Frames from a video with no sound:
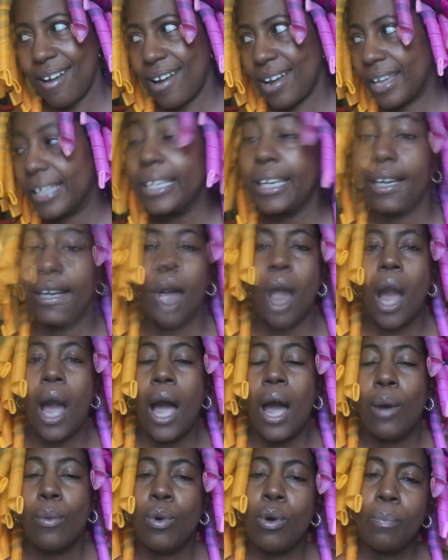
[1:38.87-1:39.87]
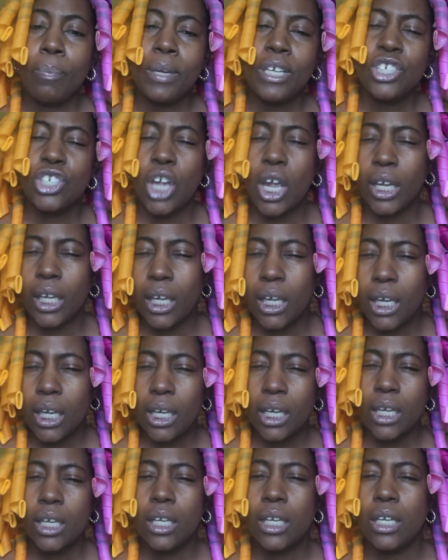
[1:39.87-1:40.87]
Yeah, I won't be checking
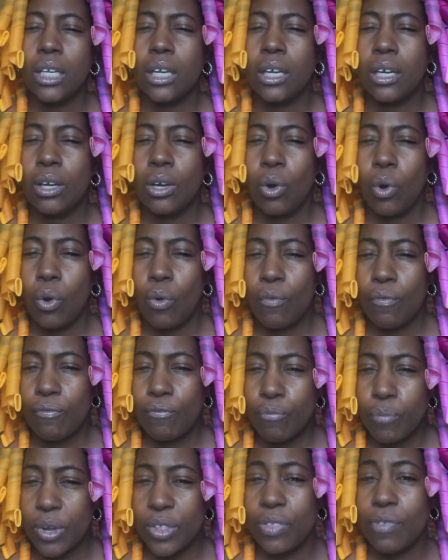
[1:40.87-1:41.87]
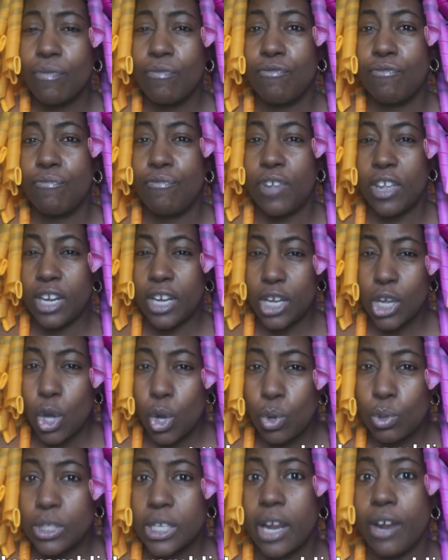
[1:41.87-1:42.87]
in with
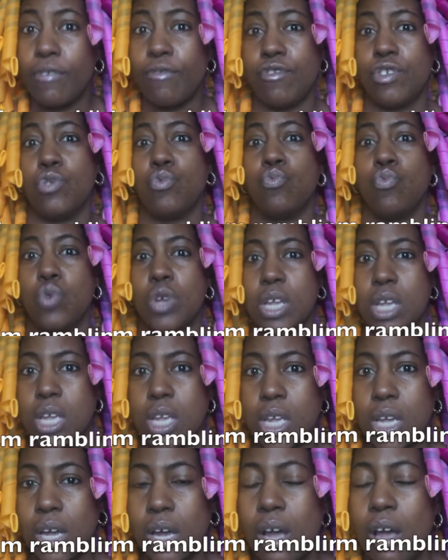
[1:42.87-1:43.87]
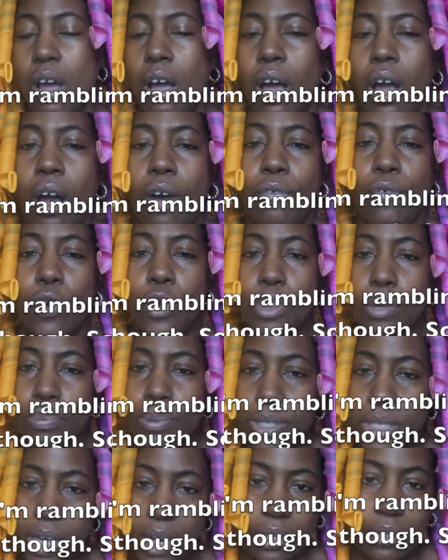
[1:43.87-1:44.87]
videos every week for the
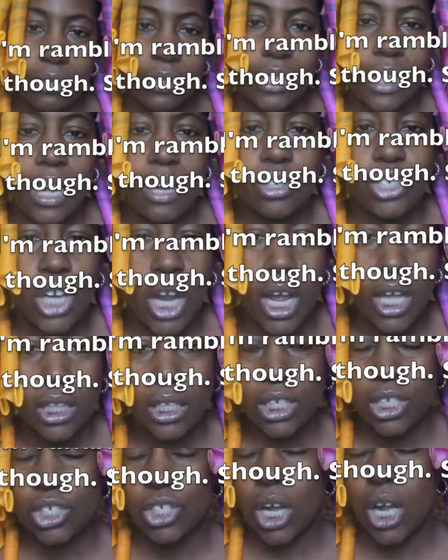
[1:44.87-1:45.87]
protective style challenge.